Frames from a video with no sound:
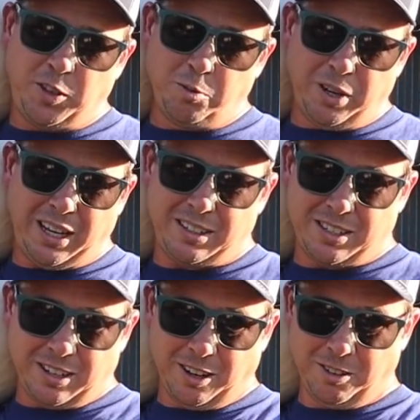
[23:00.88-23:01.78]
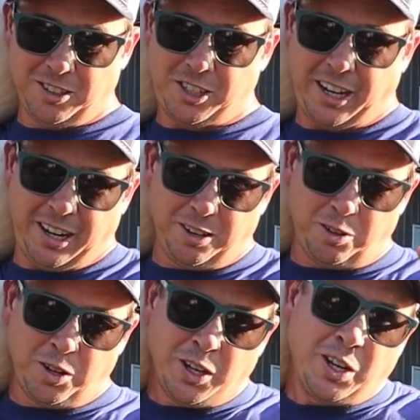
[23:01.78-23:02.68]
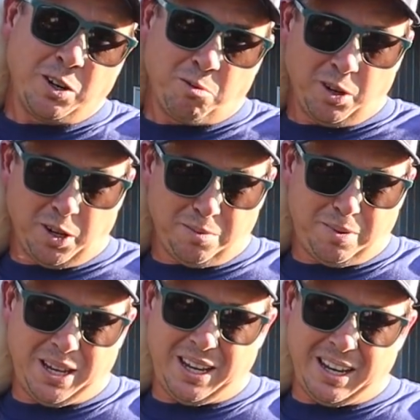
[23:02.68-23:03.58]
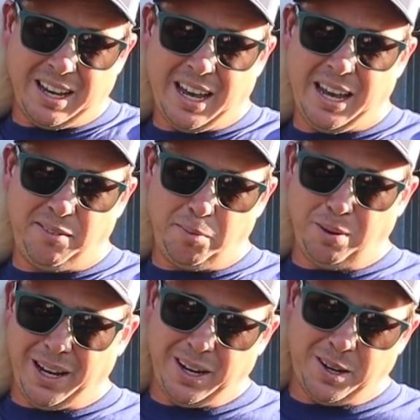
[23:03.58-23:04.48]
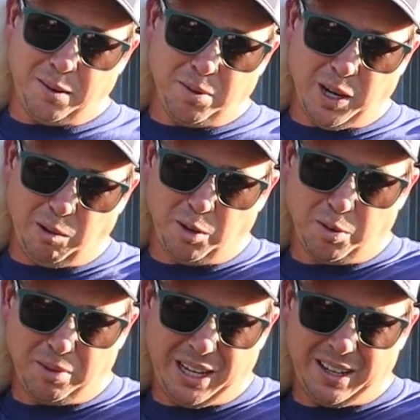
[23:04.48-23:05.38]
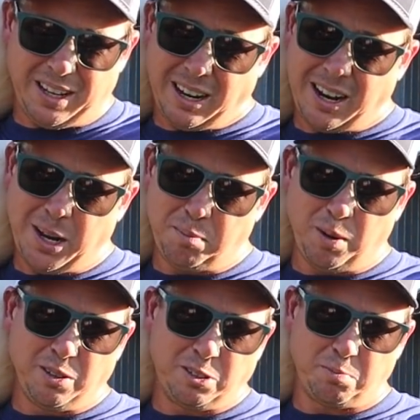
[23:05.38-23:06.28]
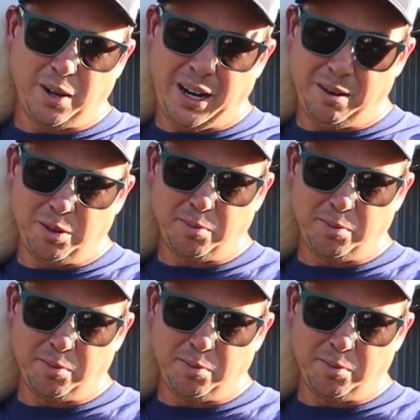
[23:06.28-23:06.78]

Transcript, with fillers: few weeks on the channel, we're going to be heavy planting mode. We're going to be getting that compost spread. We're